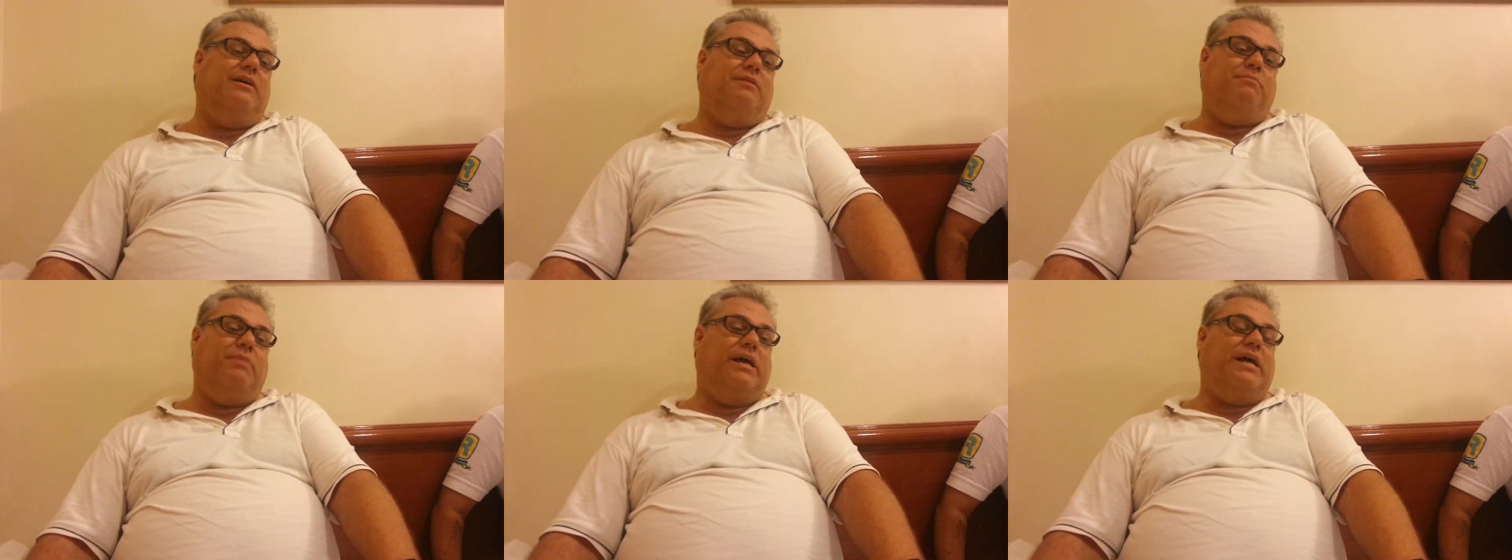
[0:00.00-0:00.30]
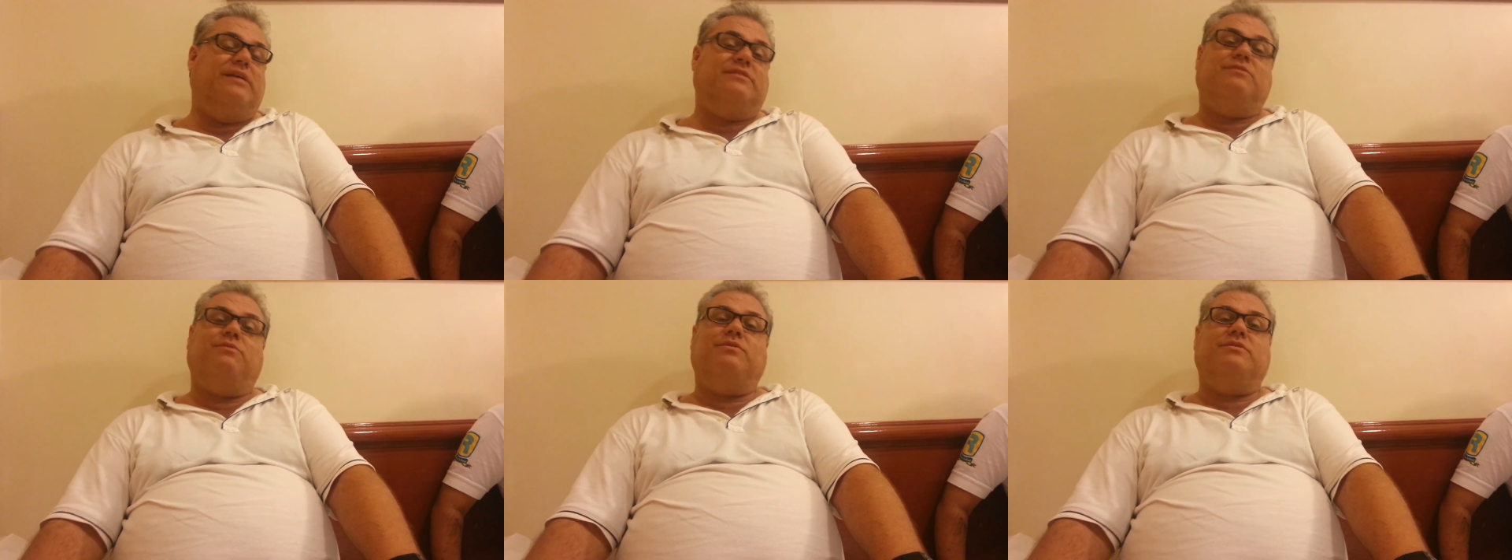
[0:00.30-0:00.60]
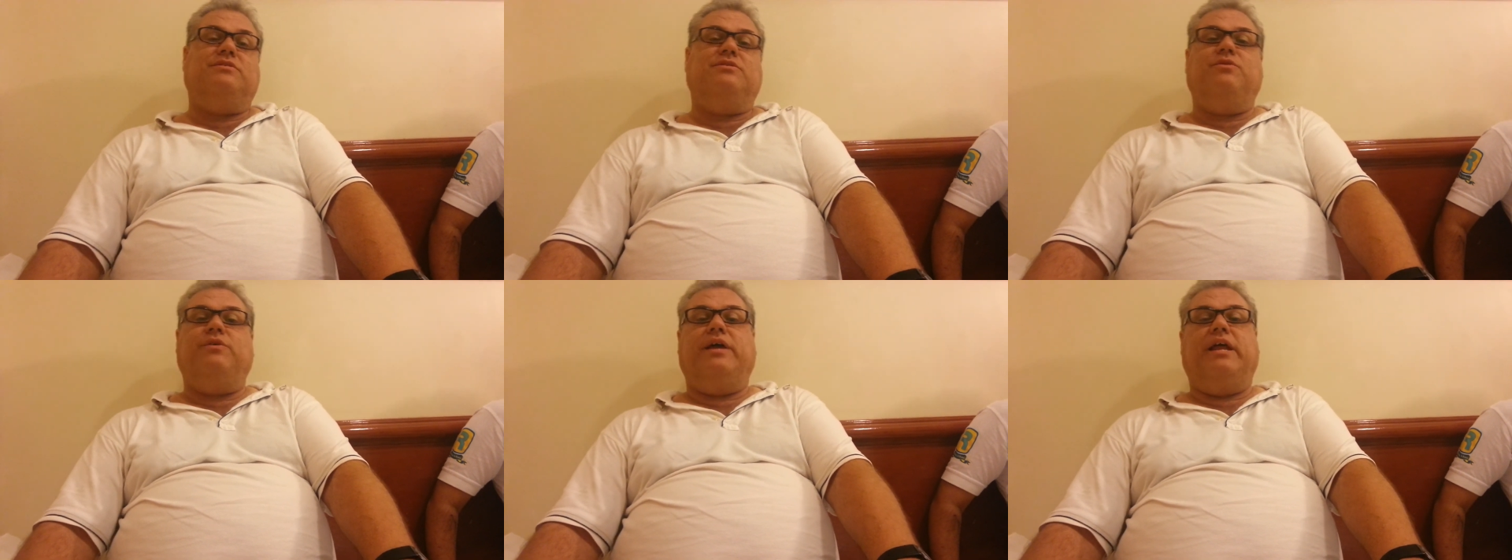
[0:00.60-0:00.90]
Because I
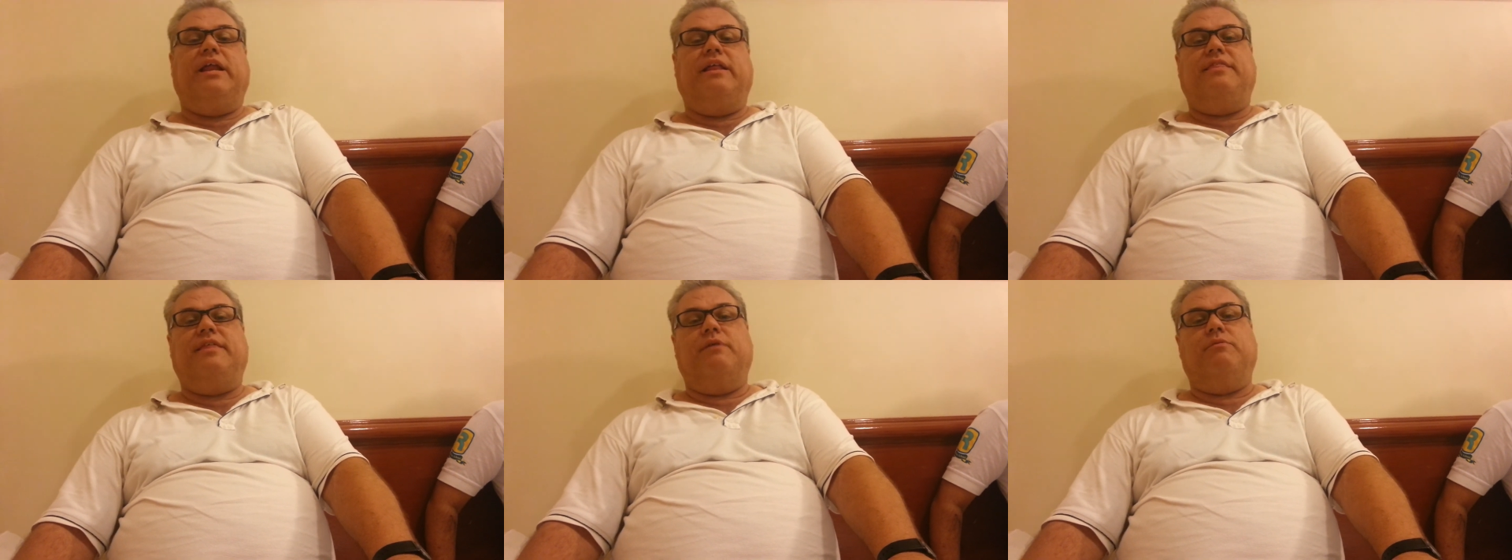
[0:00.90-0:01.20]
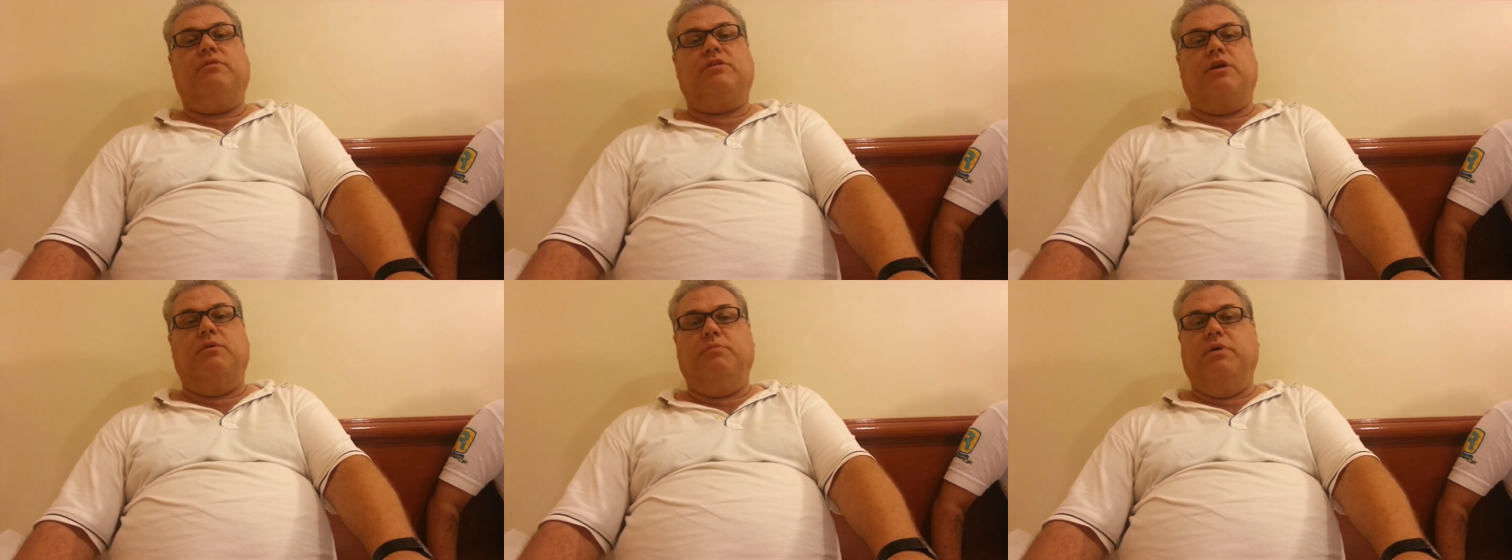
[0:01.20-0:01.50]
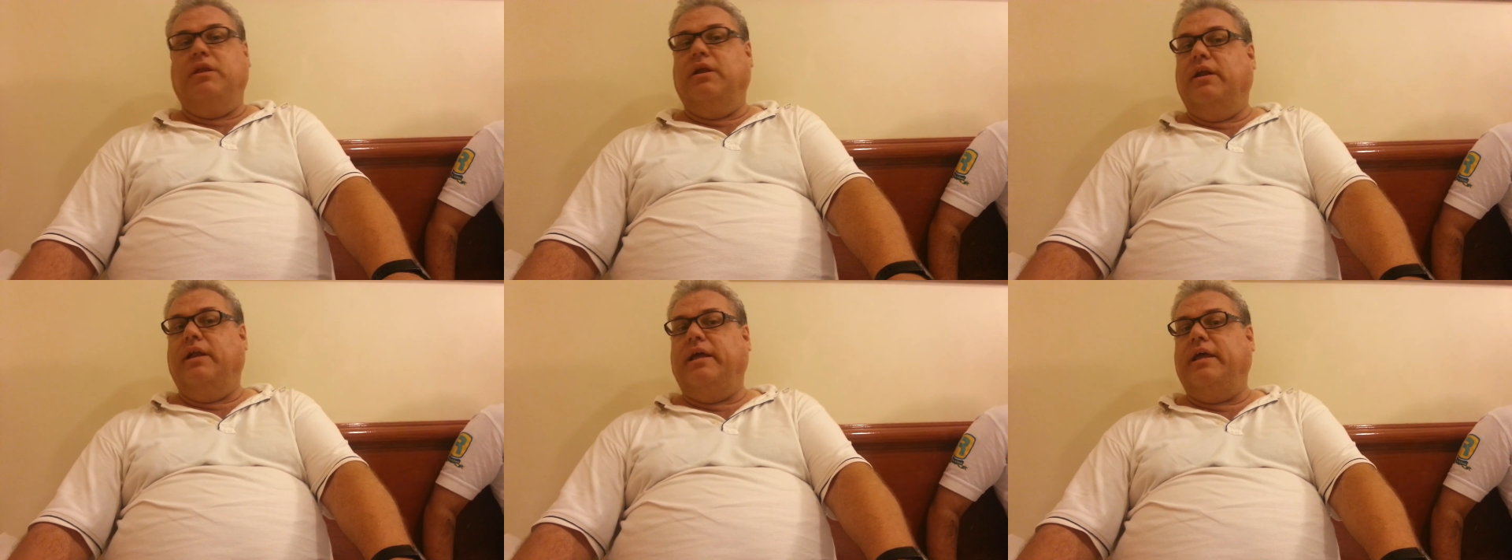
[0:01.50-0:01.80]
wasn't doing anything with
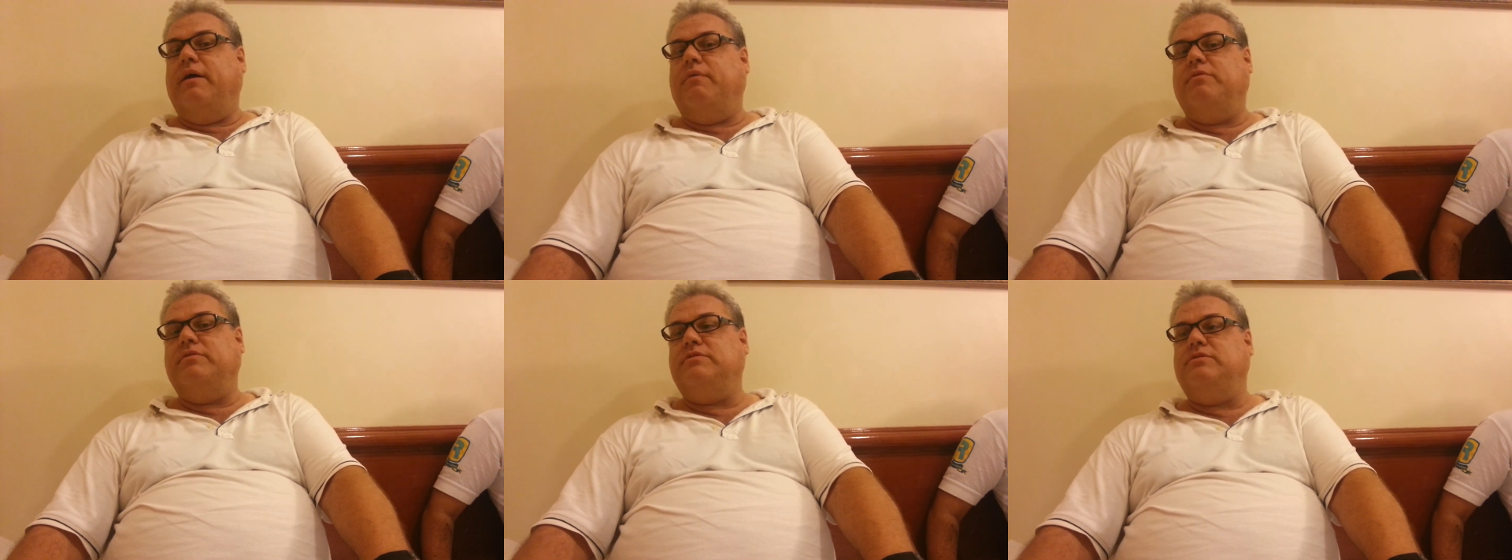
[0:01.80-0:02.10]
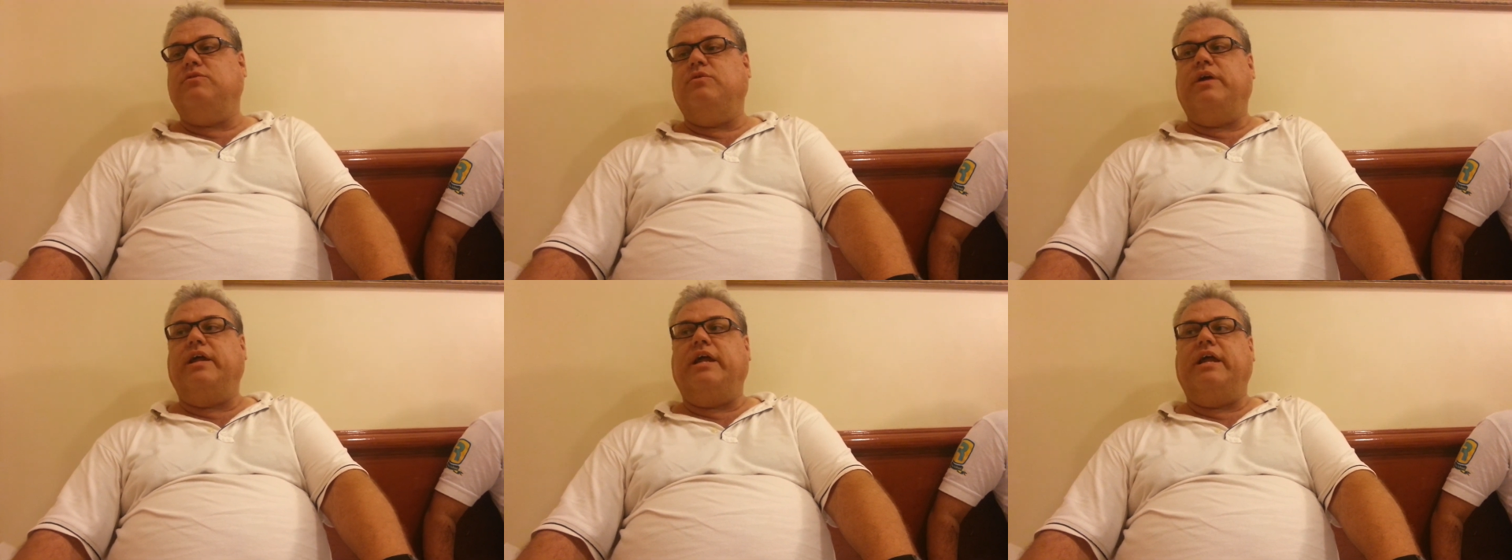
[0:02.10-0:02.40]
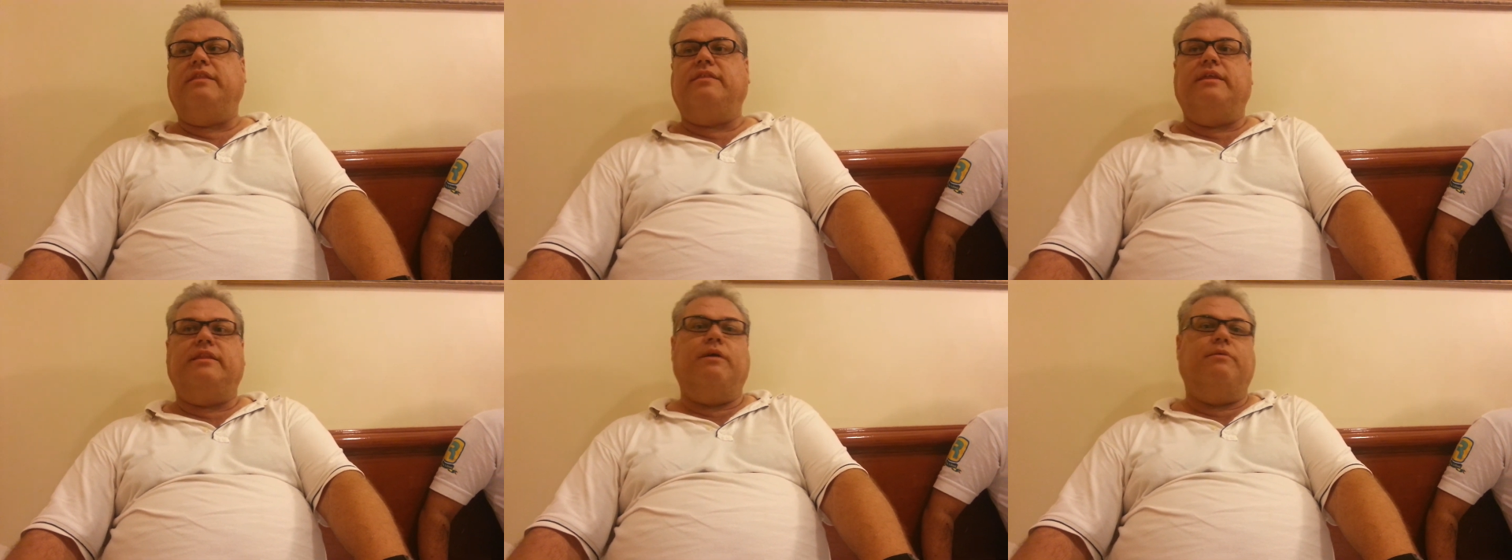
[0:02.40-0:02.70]
community. I wasn't doing
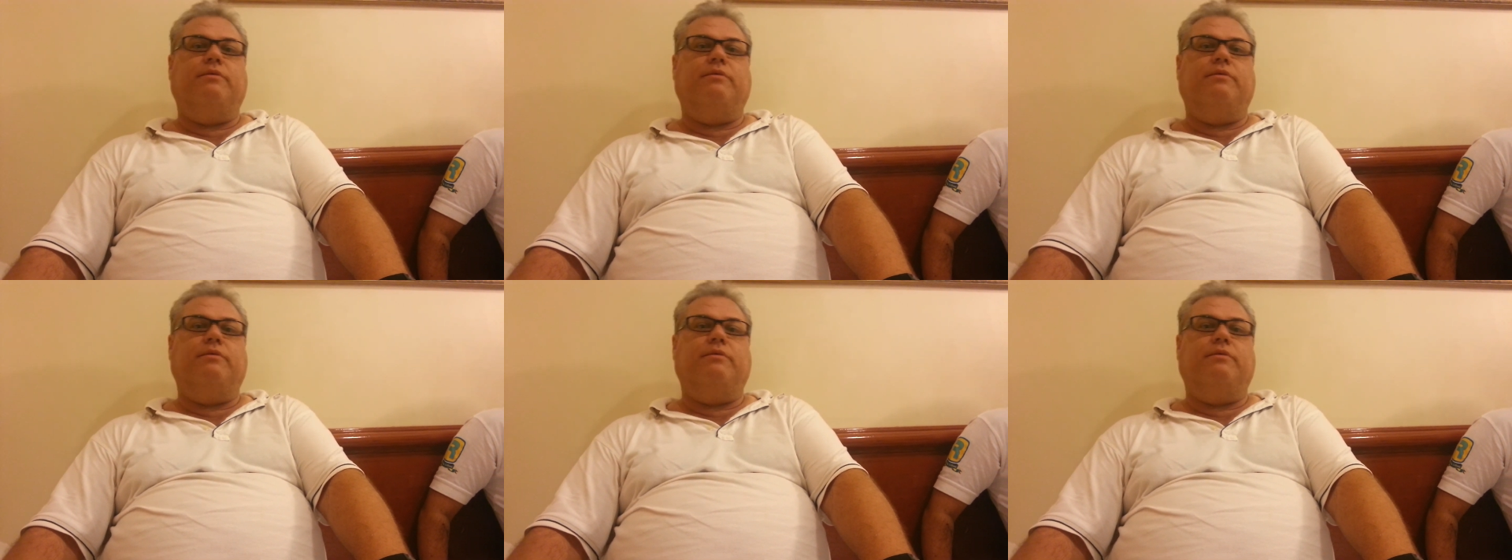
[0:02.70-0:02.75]
anything.